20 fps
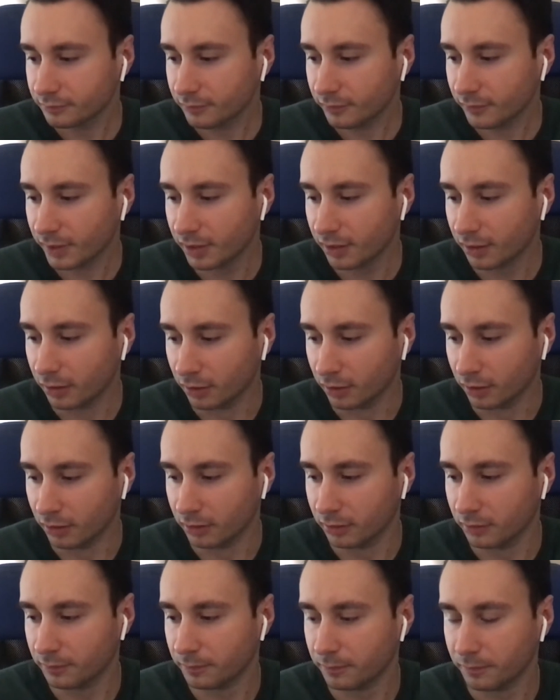
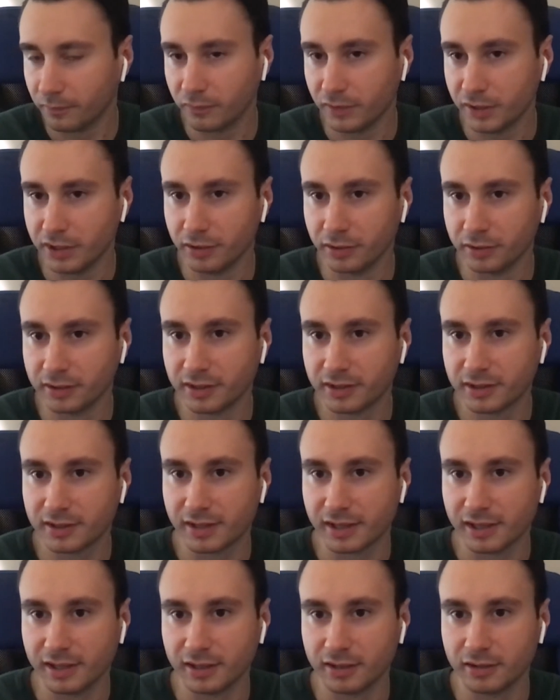we don't
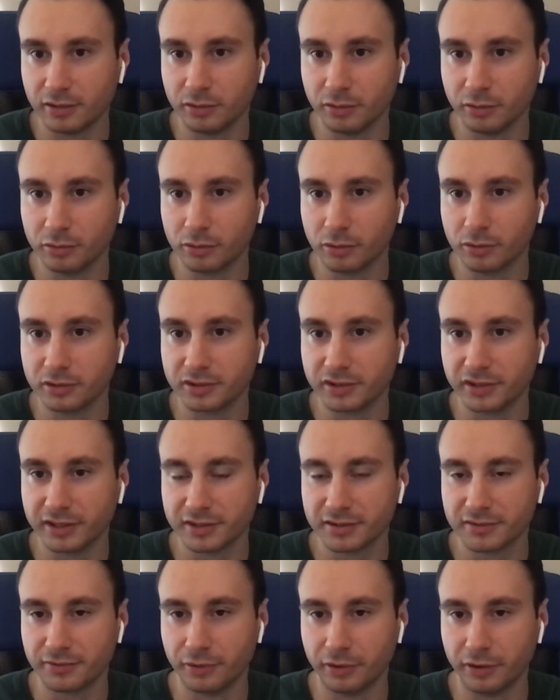take
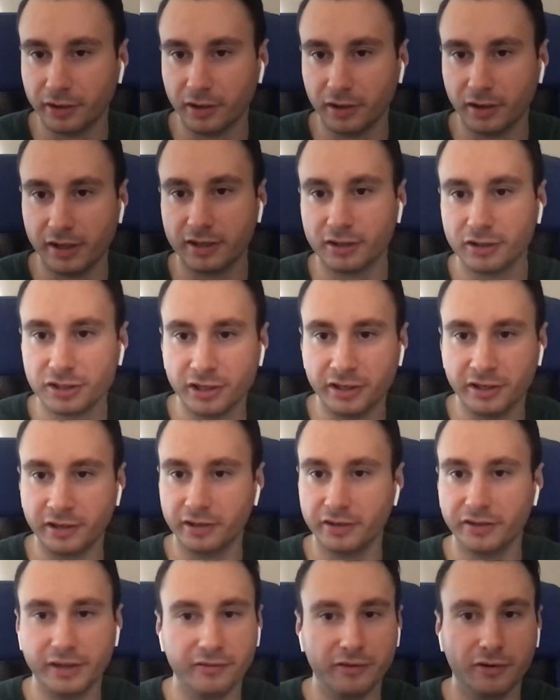contracts for like a
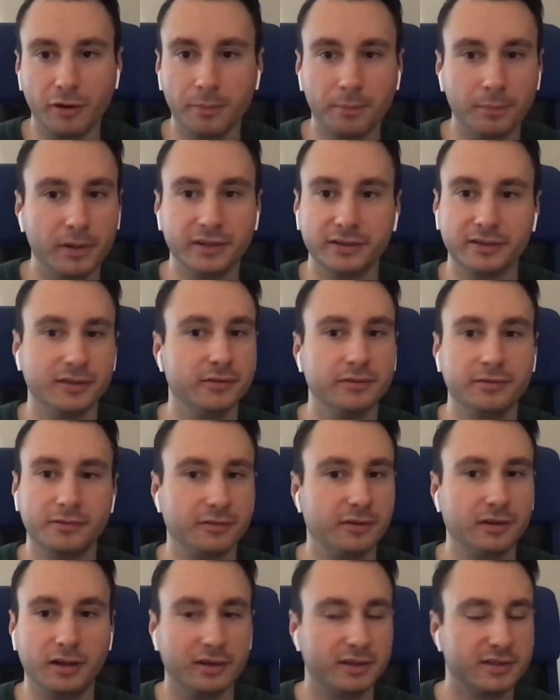general development
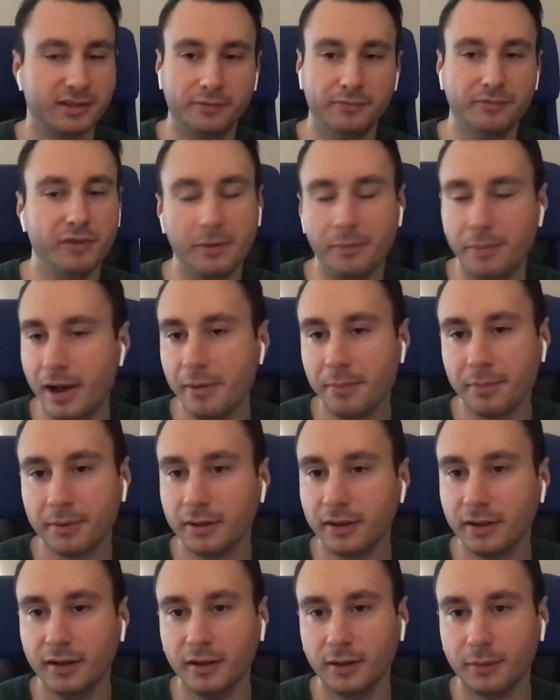of some web app,
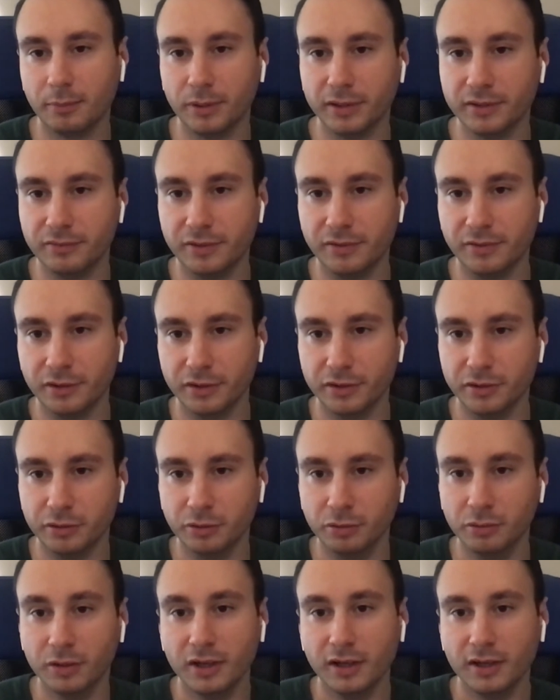but we will
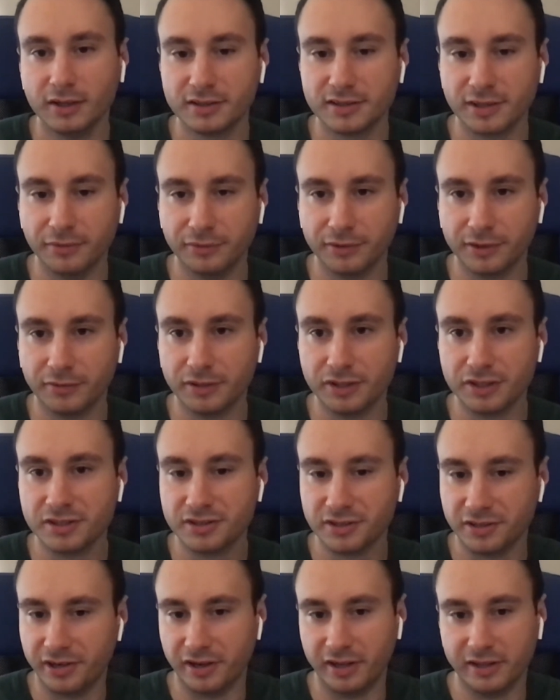do something which
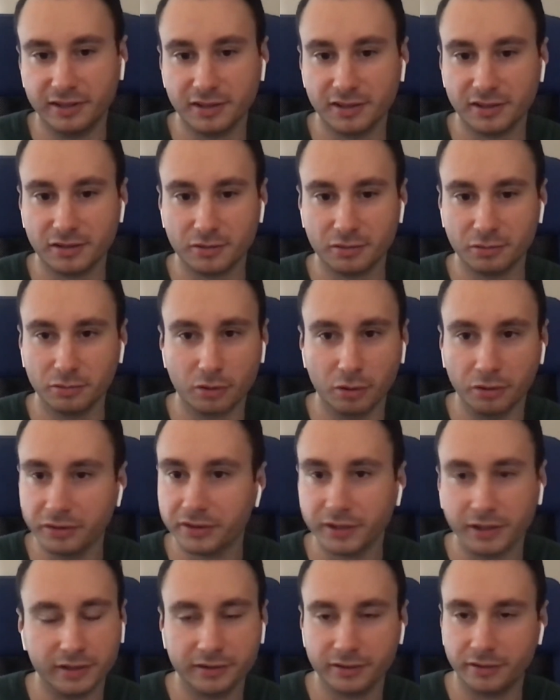is related to
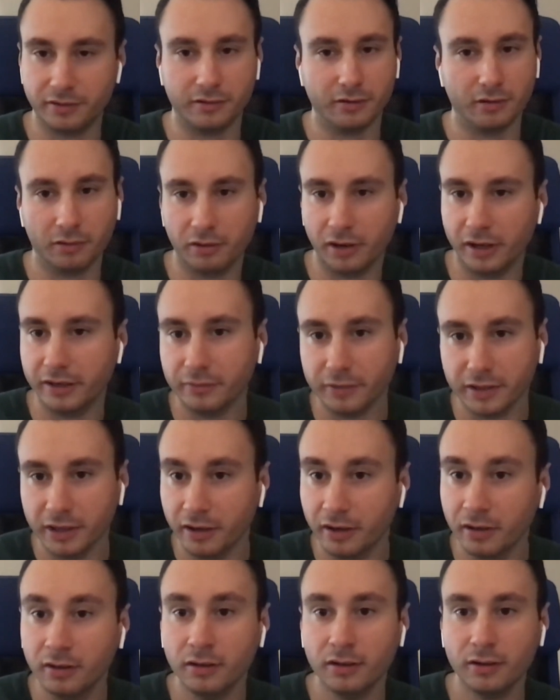content or online
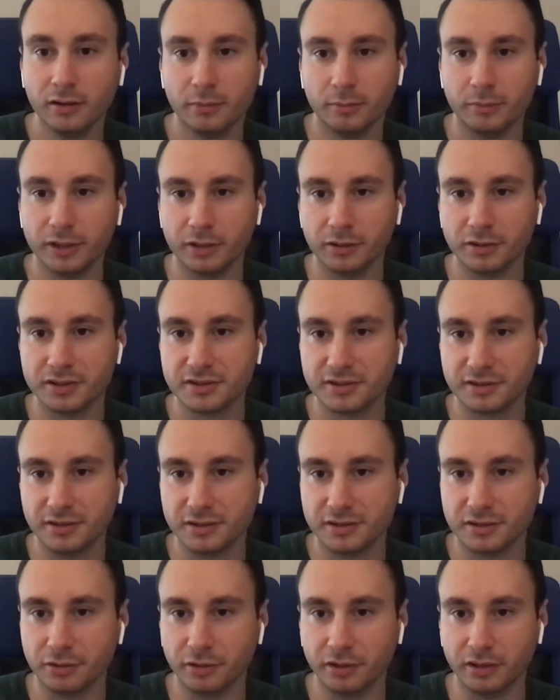video, because
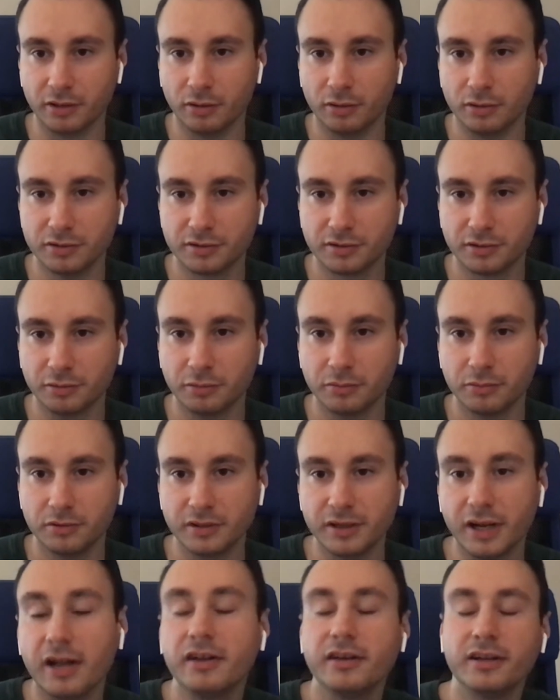that's going also
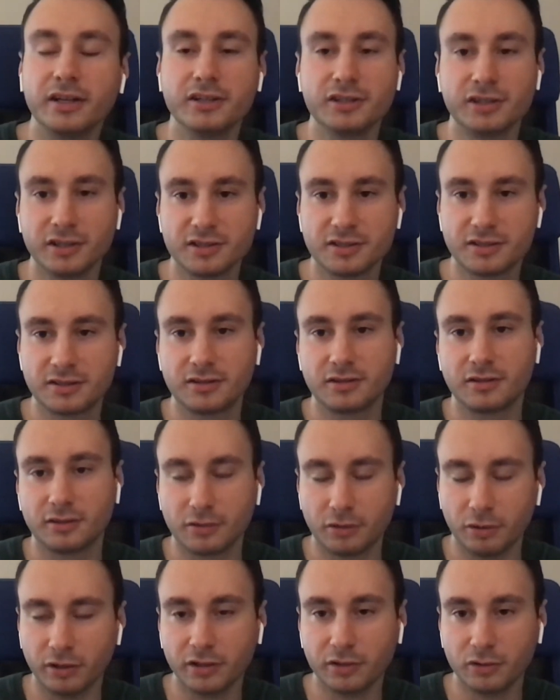not just
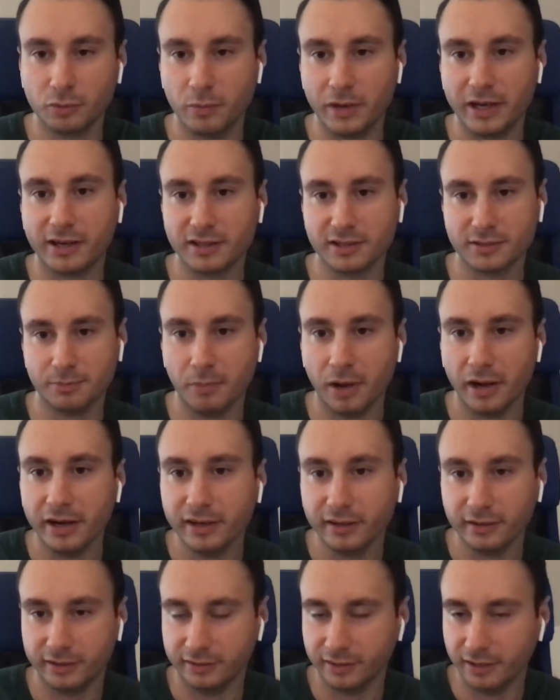going to make us
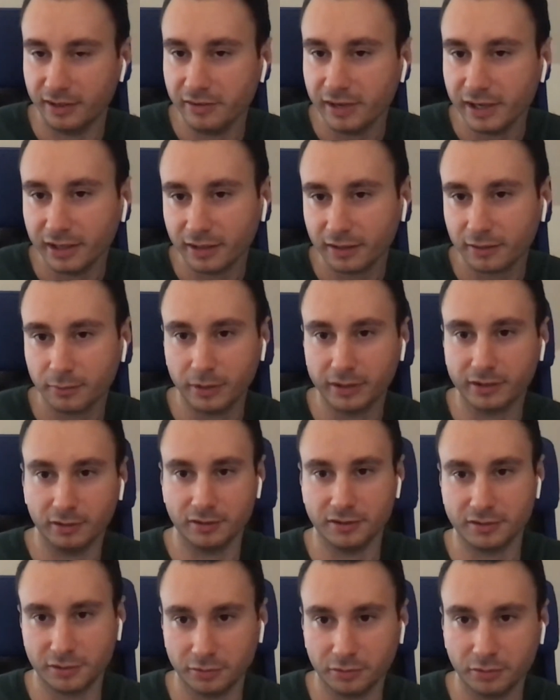money and living, but
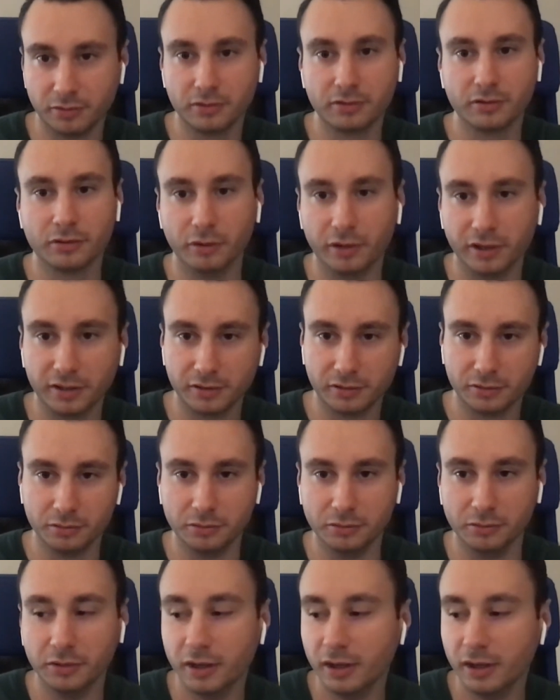also going to